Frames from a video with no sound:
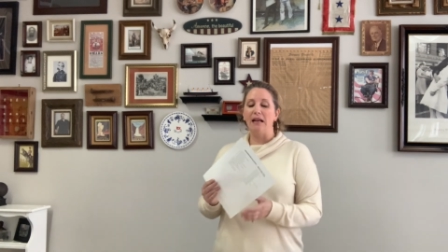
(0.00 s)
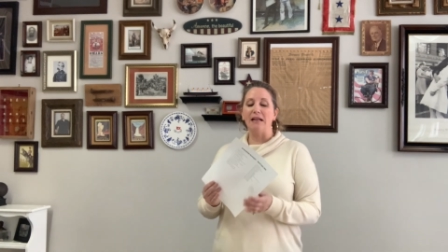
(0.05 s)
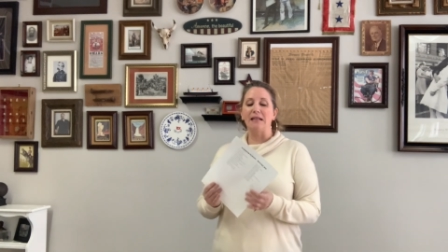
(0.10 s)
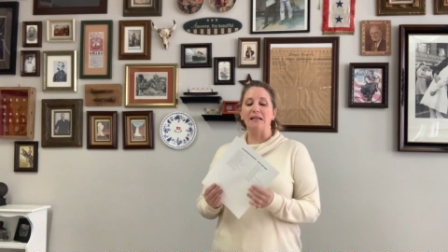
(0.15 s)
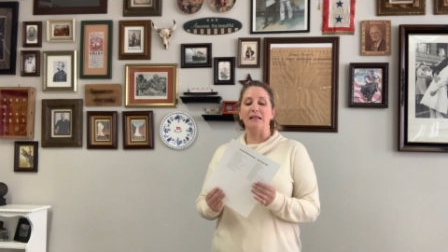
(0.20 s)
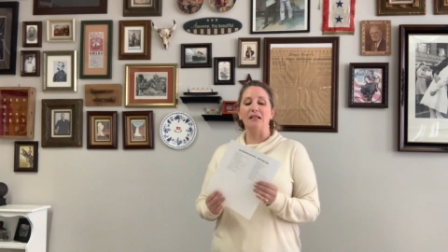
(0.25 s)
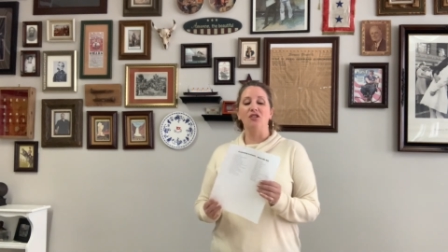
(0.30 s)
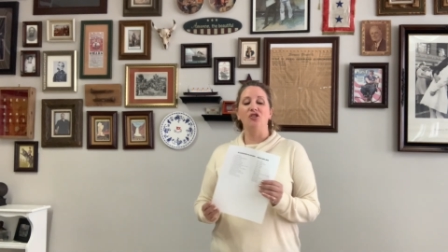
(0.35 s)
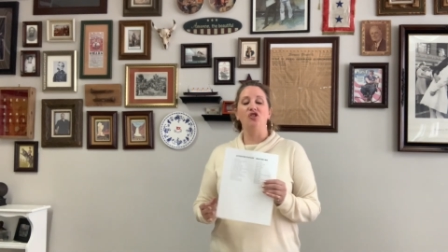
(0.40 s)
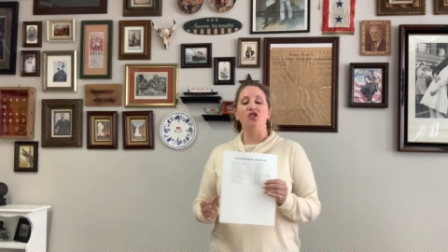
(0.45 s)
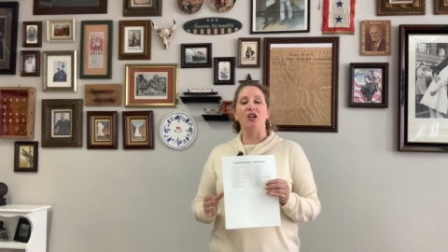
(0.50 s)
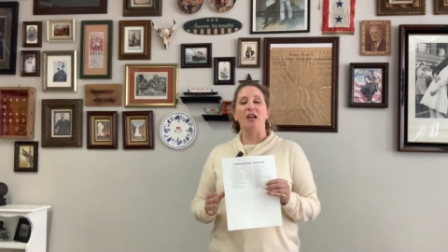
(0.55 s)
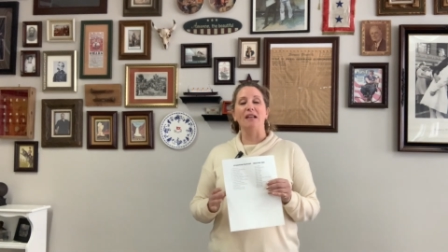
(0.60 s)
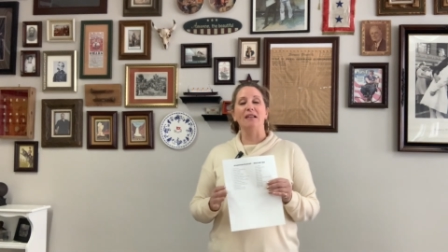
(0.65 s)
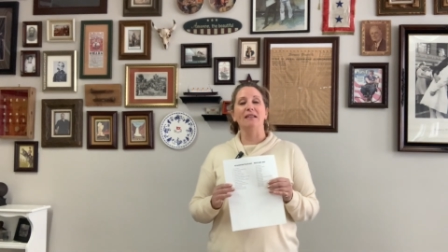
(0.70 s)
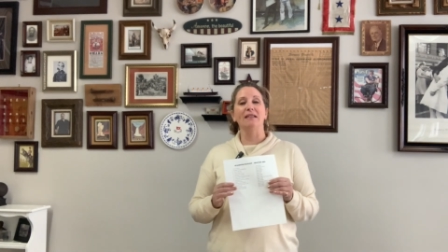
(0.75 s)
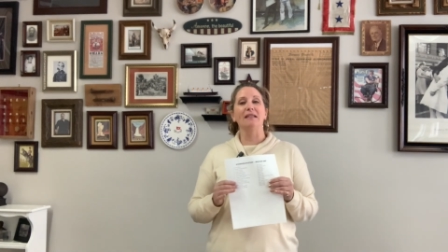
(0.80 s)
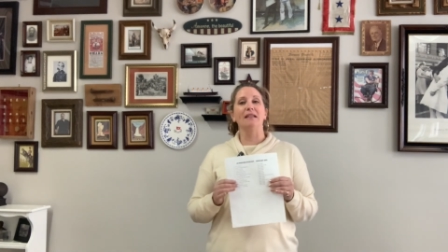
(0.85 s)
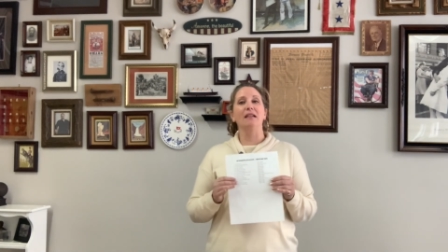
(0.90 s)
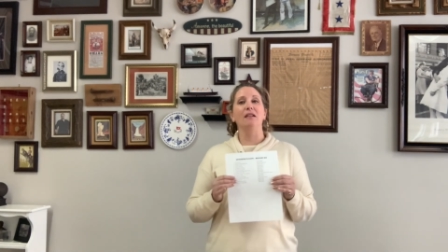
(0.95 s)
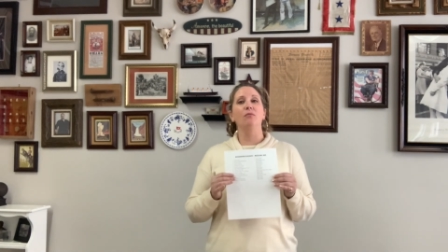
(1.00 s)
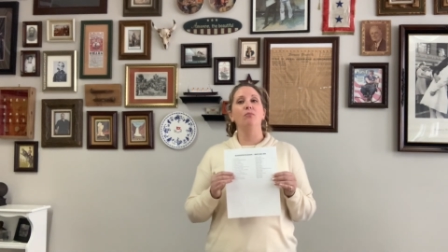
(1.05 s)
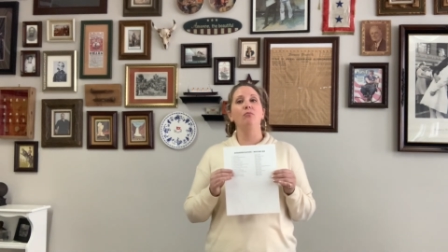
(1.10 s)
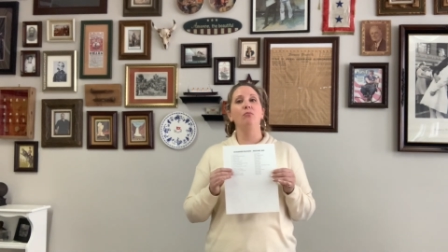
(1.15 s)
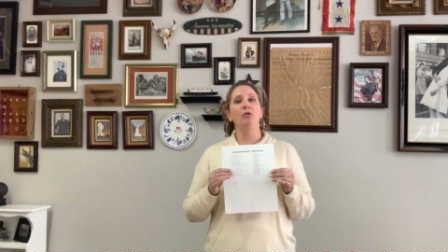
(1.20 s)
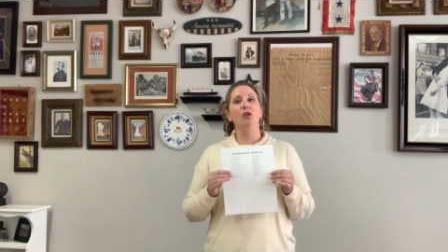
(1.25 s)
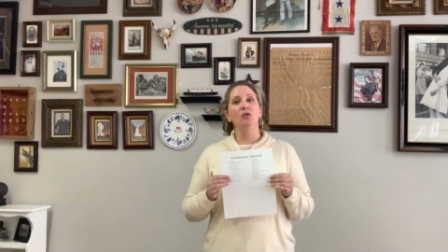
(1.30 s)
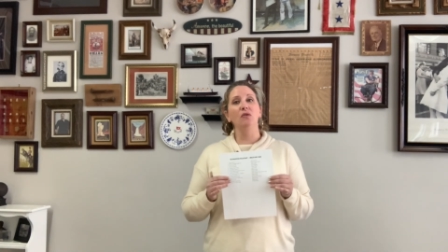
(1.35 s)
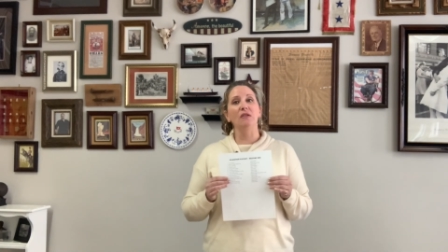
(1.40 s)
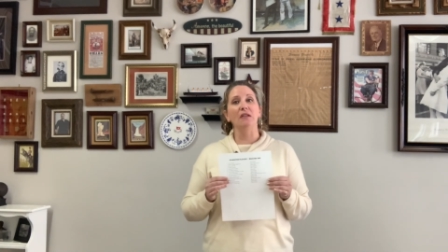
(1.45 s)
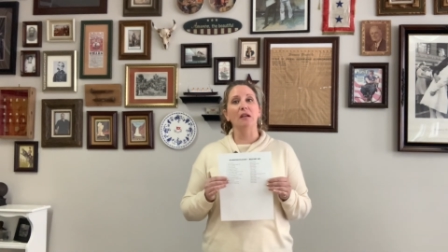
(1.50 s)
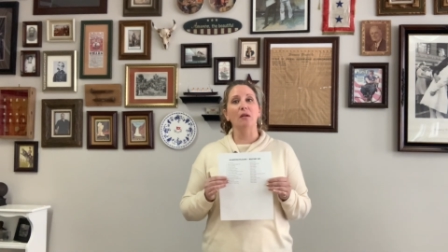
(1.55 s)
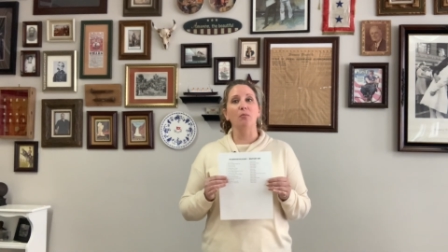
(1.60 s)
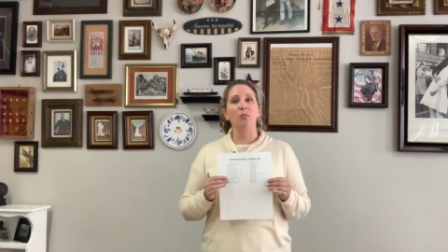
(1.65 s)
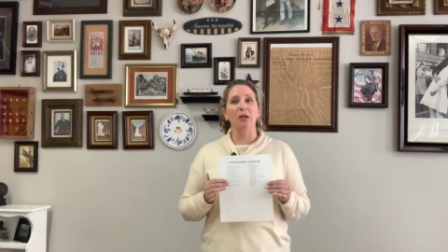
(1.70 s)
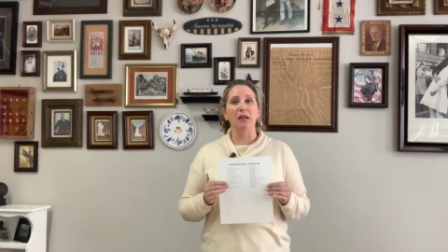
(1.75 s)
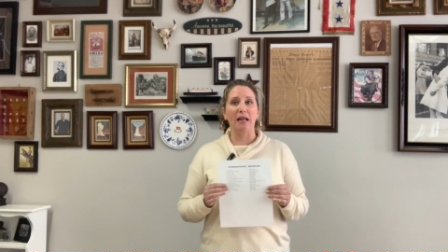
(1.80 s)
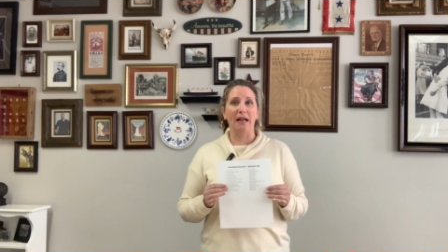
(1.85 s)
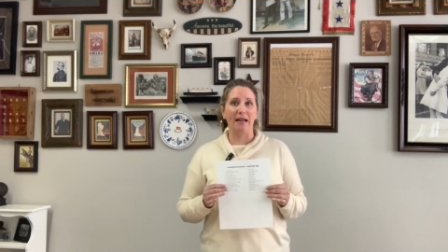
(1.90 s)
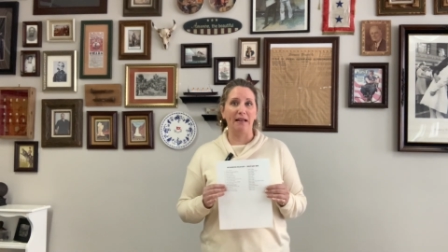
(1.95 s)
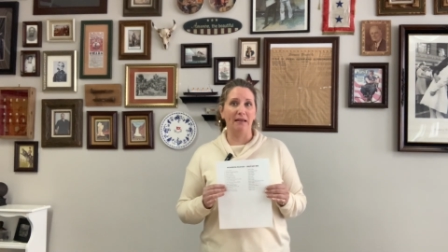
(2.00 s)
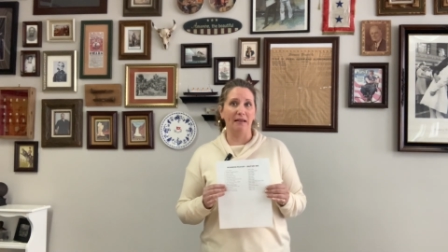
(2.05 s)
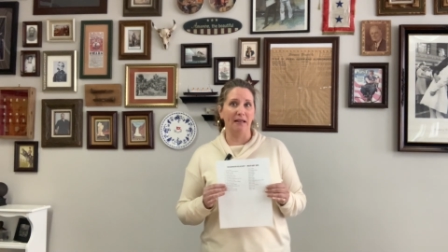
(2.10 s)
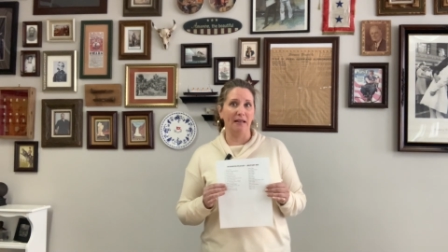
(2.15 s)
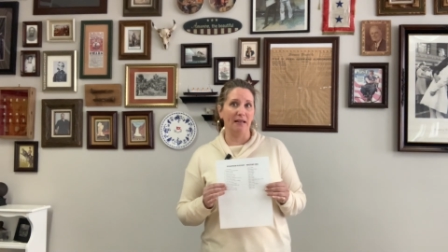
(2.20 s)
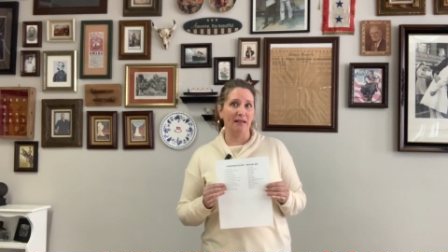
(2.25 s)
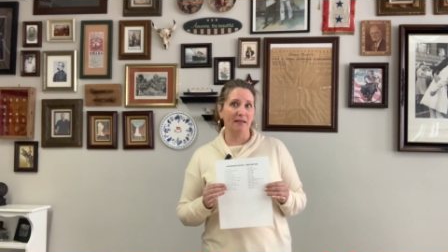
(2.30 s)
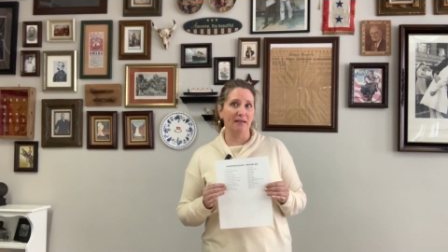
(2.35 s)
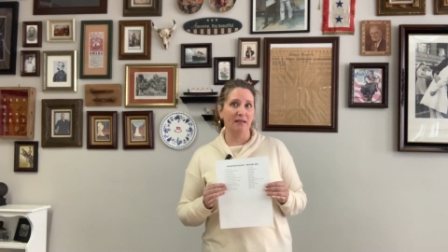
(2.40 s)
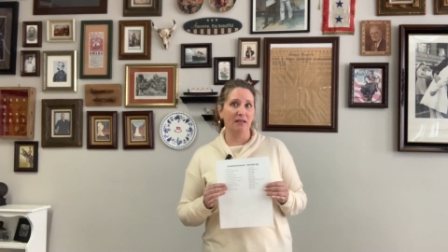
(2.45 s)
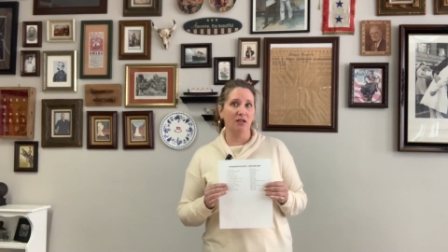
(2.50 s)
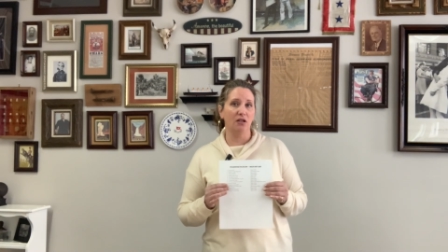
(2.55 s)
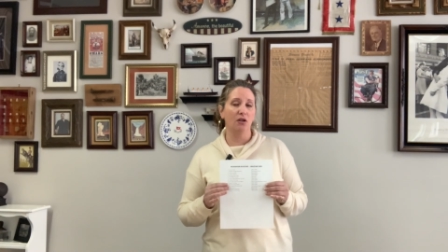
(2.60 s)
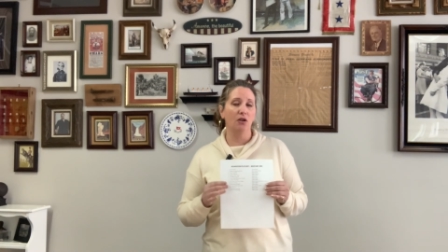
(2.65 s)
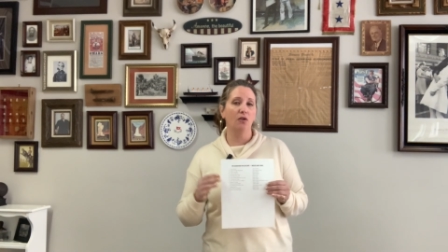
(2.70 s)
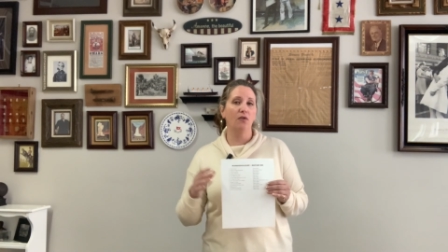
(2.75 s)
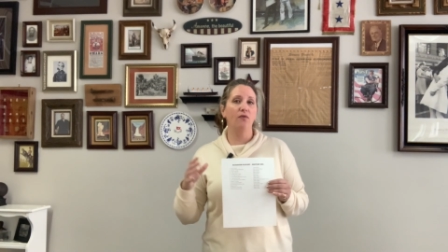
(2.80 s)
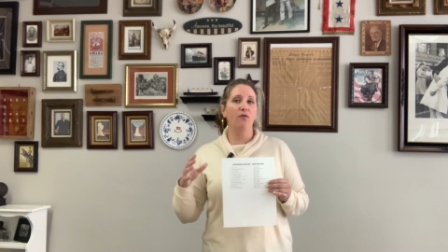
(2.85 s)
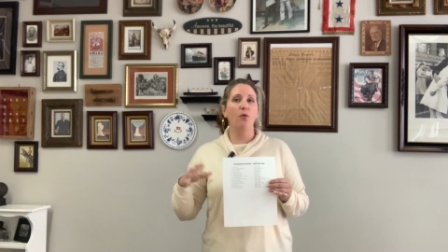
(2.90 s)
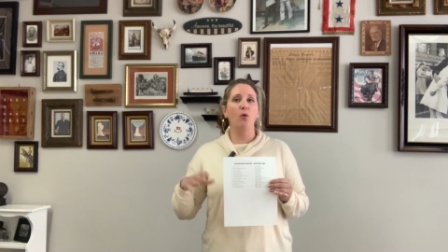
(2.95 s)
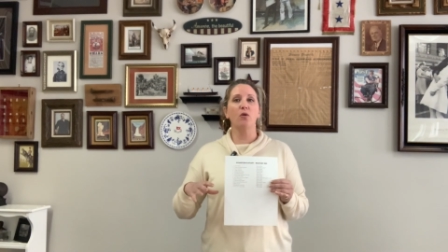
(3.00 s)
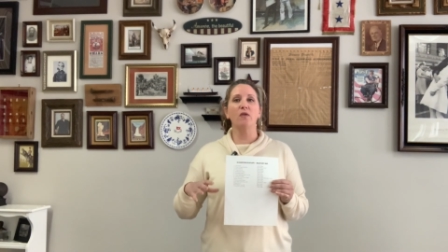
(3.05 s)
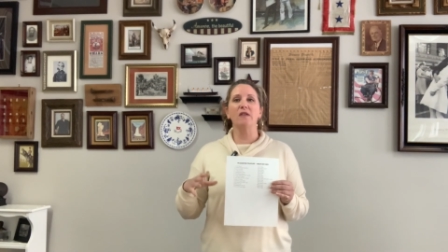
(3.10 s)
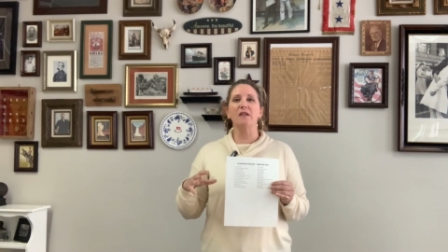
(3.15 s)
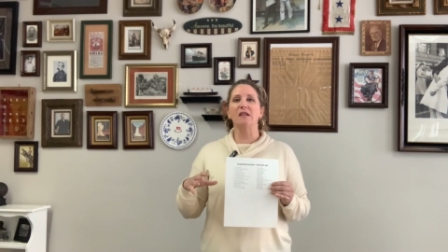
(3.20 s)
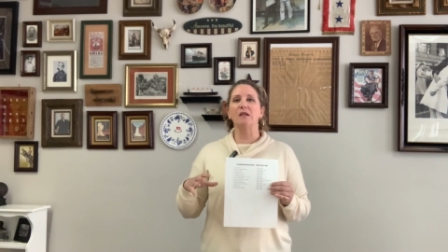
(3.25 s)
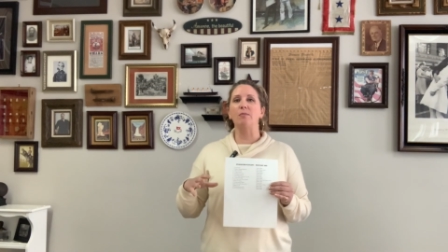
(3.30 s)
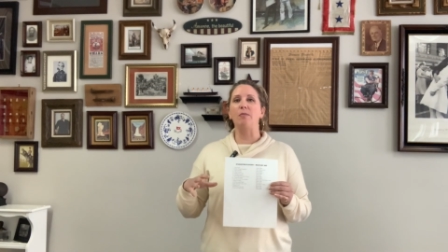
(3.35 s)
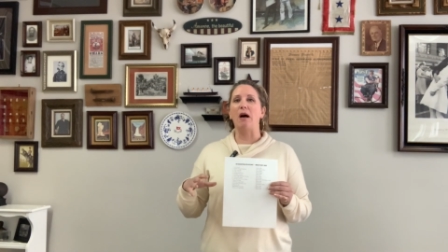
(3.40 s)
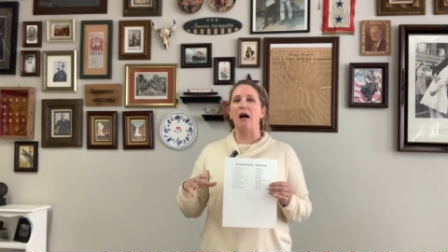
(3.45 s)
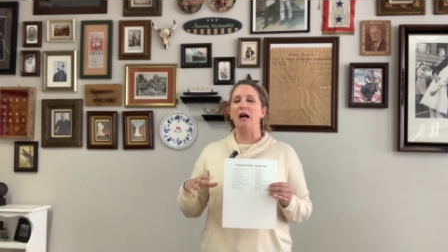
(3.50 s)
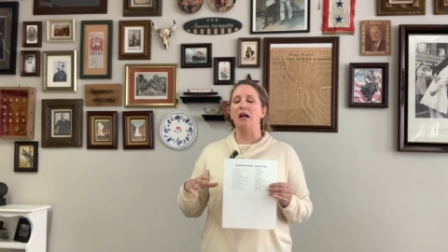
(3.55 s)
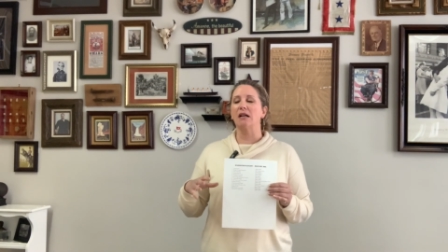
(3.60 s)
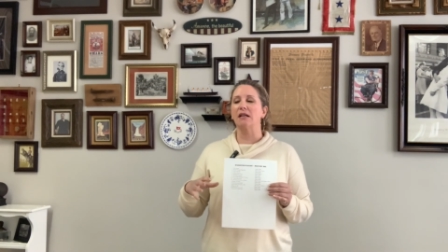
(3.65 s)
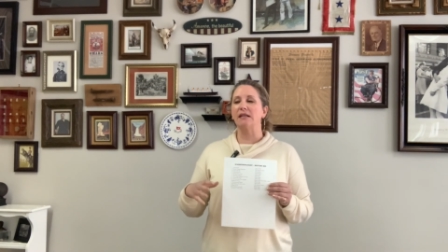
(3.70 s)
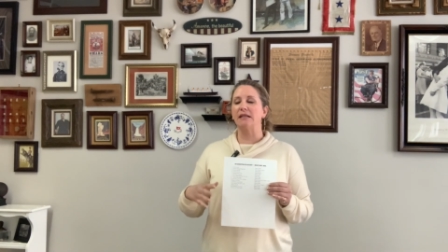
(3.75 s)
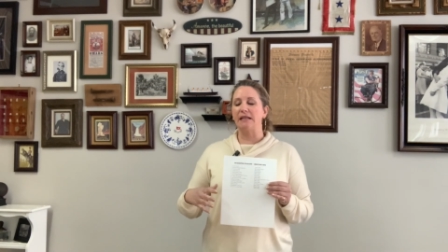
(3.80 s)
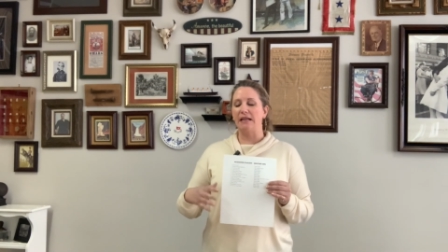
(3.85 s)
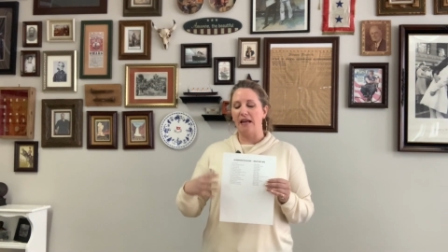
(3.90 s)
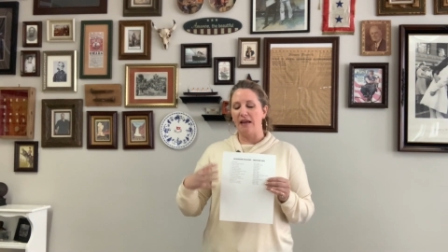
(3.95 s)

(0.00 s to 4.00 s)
a suggested music playlist for this box.